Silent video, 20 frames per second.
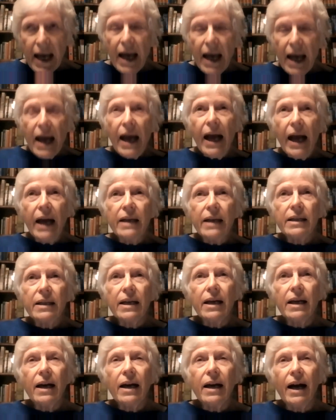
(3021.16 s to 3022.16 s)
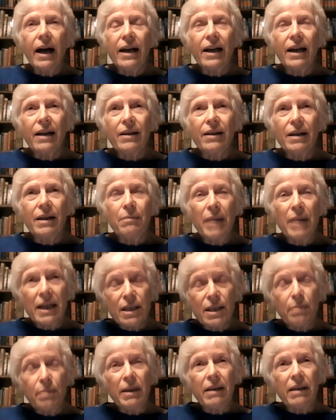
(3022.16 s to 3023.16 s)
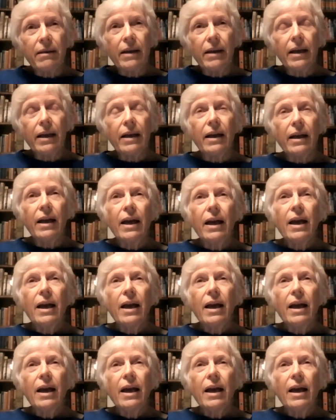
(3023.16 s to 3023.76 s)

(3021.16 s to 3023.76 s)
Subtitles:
And it makes me think